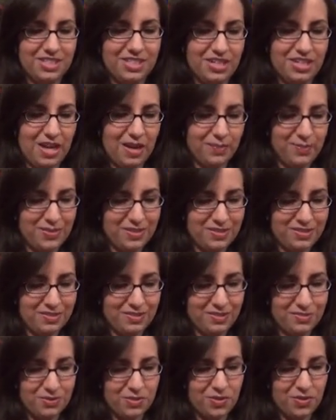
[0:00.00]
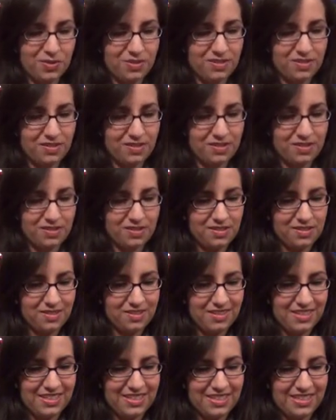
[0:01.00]
Chapstick, of course.
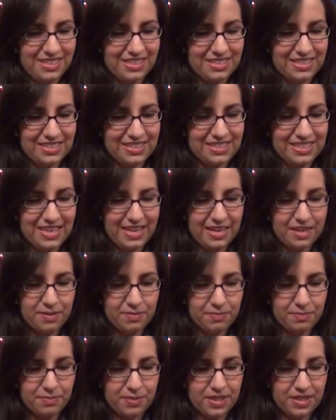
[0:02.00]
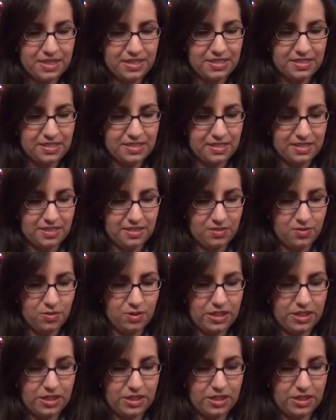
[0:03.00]
Zambeezi